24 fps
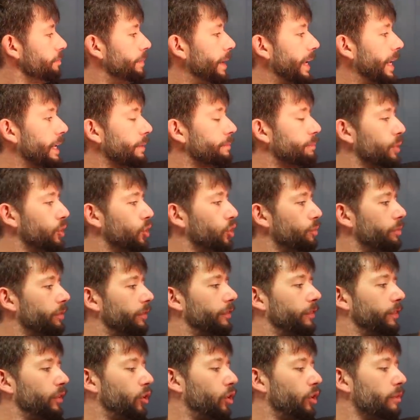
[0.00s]
Betty Boop
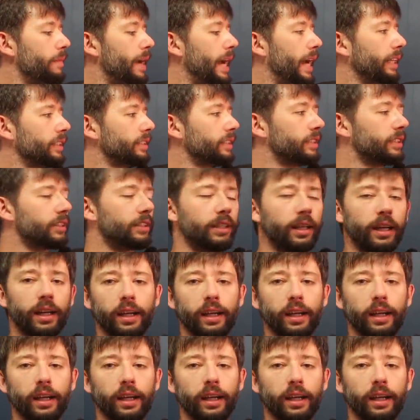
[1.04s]
floor mats.